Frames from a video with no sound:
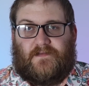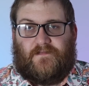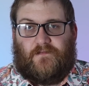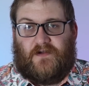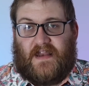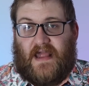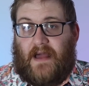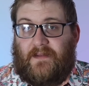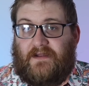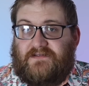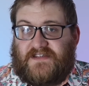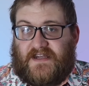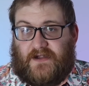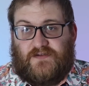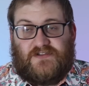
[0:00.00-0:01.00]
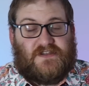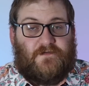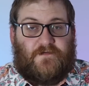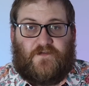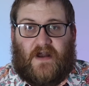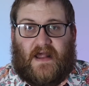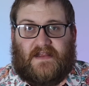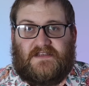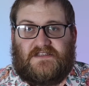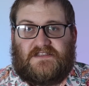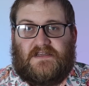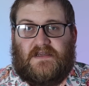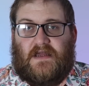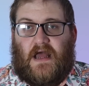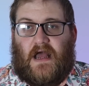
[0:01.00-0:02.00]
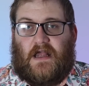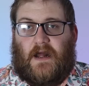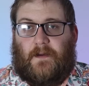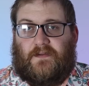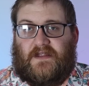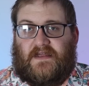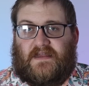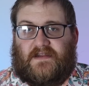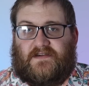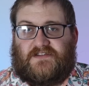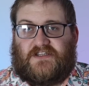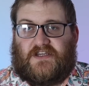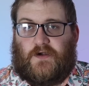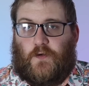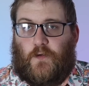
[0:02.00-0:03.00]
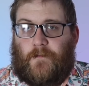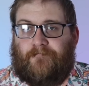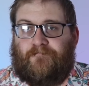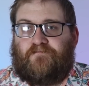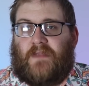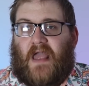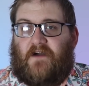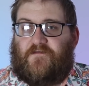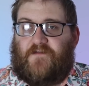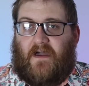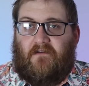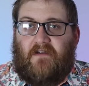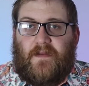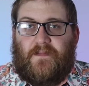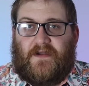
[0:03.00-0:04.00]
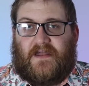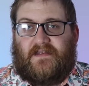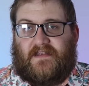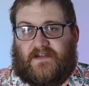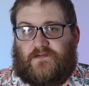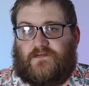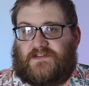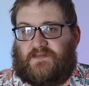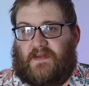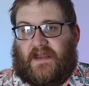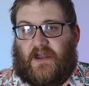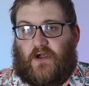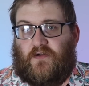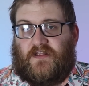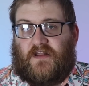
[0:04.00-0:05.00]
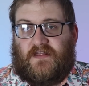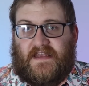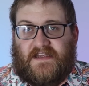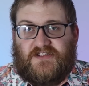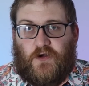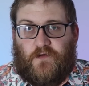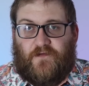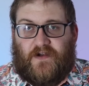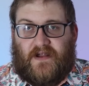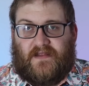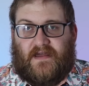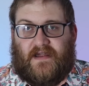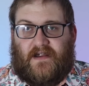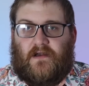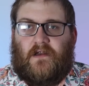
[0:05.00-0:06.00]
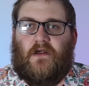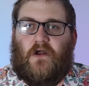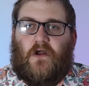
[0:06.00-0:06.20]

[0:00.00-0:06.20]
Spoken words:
When the Ami was announced in France a couple of years ago, a very big deal was made out of the lease offering there,